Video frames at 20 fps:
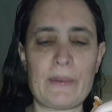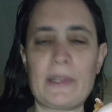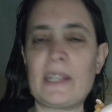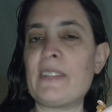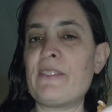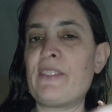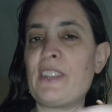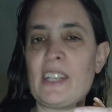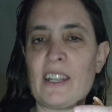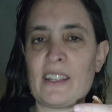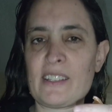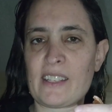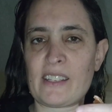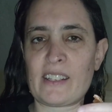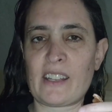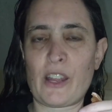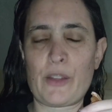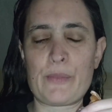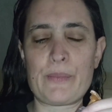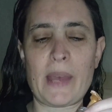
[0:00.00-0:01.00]
and if he
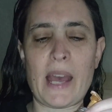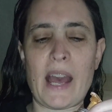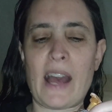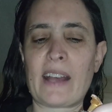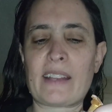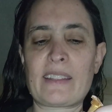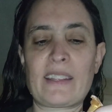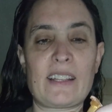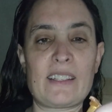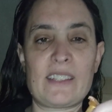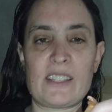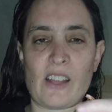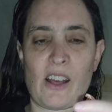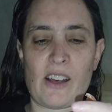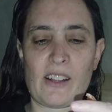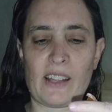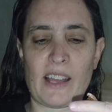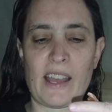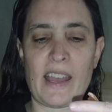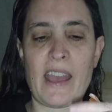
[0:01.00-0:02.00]
doesn't come back, that's
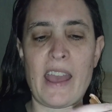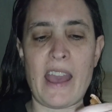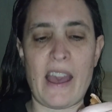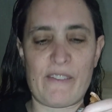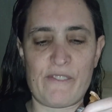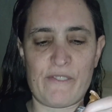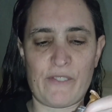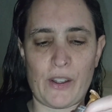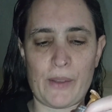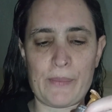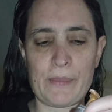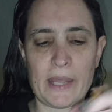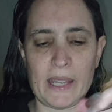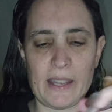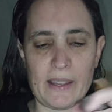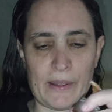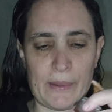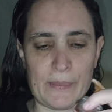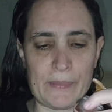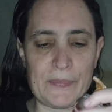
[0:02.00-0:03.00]
all I have from
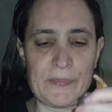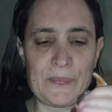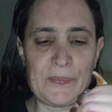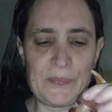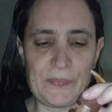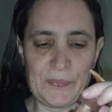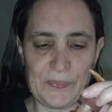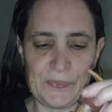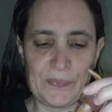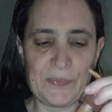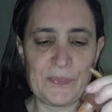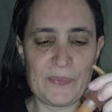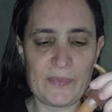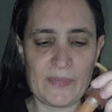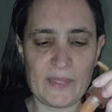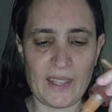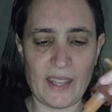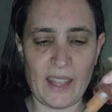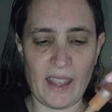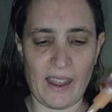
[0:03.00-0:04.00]
him.
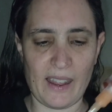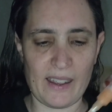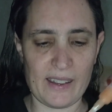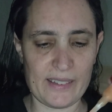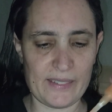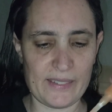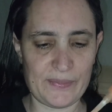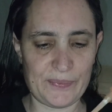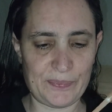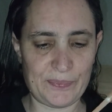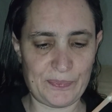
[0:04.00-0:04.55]
Yeah.